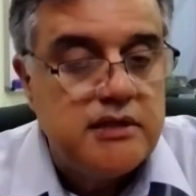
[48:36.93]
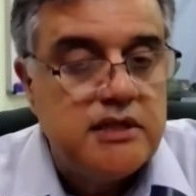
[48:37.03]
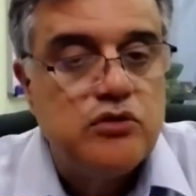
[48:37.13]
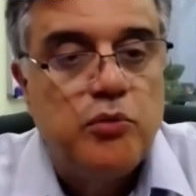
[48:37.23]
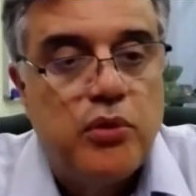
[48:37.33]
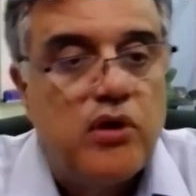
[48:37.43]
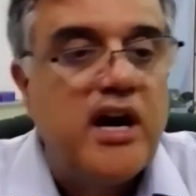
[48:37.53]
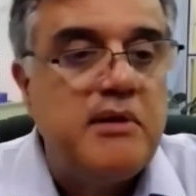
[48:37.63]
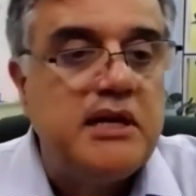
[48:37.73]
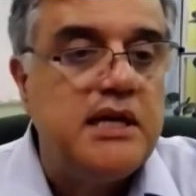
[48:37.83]
There's no
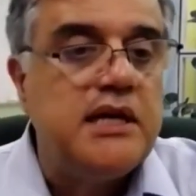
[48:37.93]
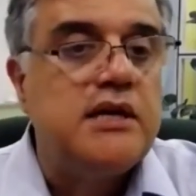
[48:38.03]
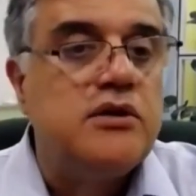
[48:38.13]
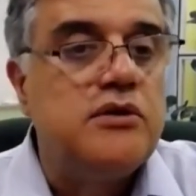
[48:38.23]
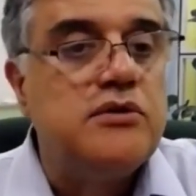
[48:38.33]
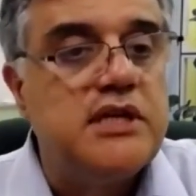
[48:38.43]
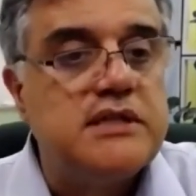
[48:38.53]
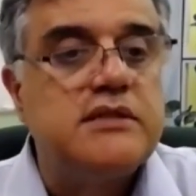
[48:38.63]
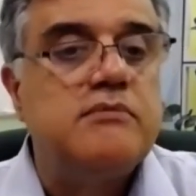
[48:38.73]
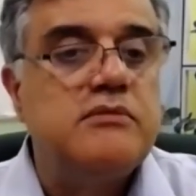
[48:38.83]
programming needed to do this.